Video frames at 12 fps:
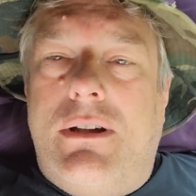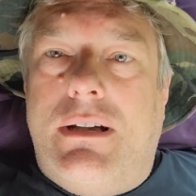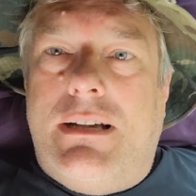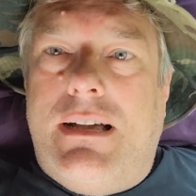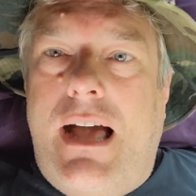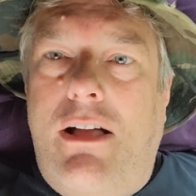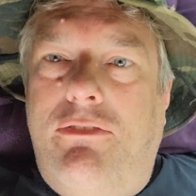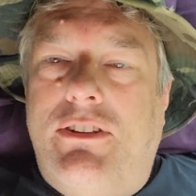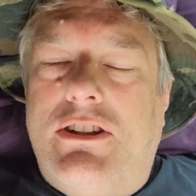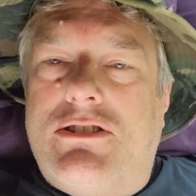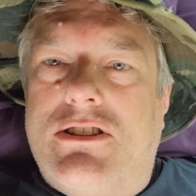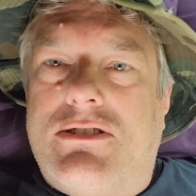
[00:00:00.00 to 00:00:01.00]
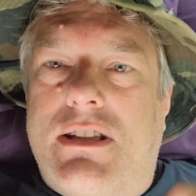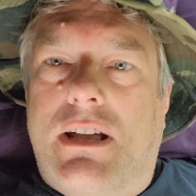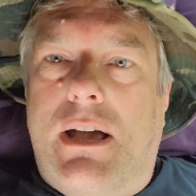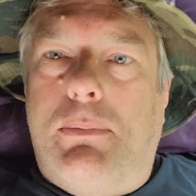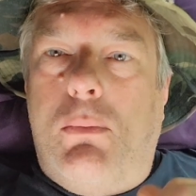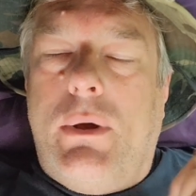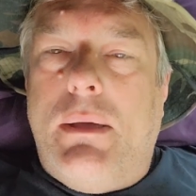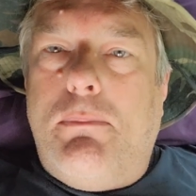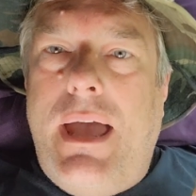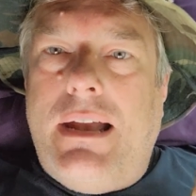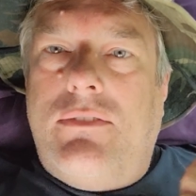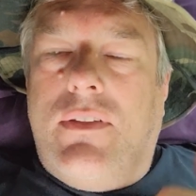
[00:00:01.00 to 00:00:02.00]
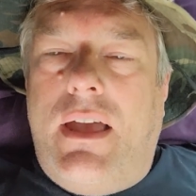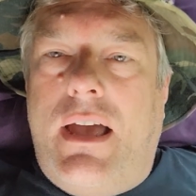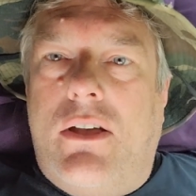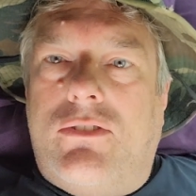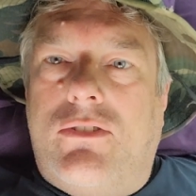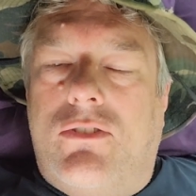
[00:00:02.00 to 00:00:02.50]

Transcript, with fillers: uh, I'll finish this thing up when we get back to the house